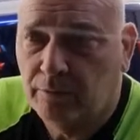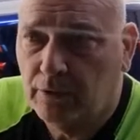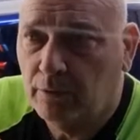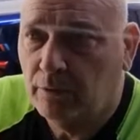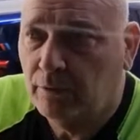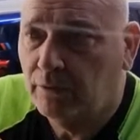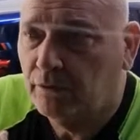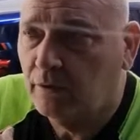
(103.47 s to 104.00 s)

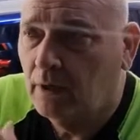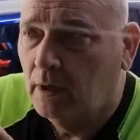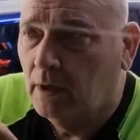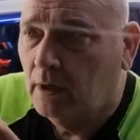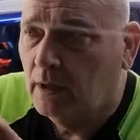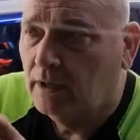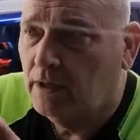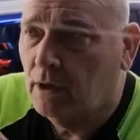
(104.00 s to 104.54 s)

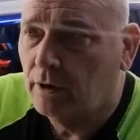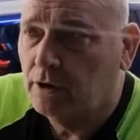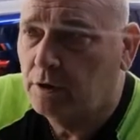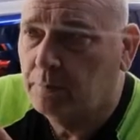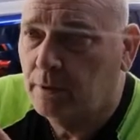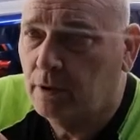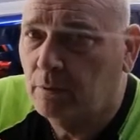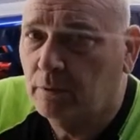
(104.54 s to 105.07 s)
the
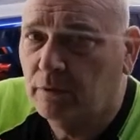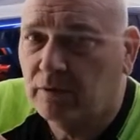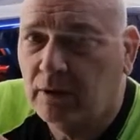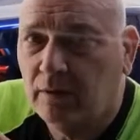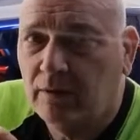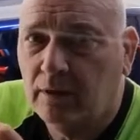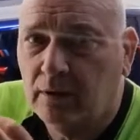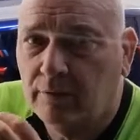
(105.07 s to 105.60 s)
orange peel was
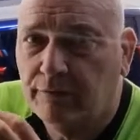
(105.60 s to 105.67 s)
giving a